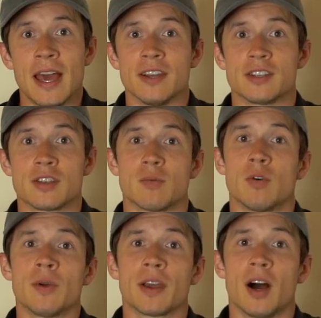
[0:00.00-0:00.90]
and it's
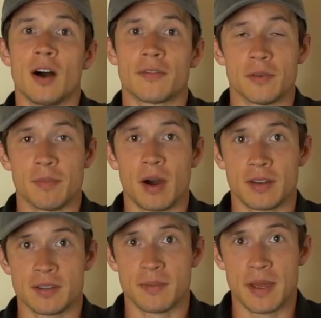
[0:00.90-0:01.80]
throwing off your
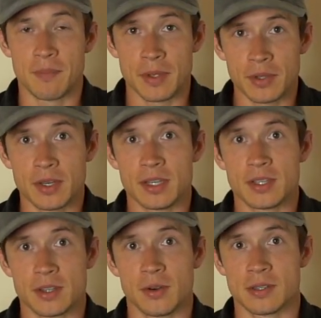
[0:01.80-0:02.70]
body's ability
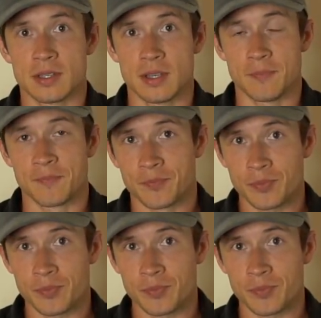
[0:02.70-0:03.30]
to go to sleep.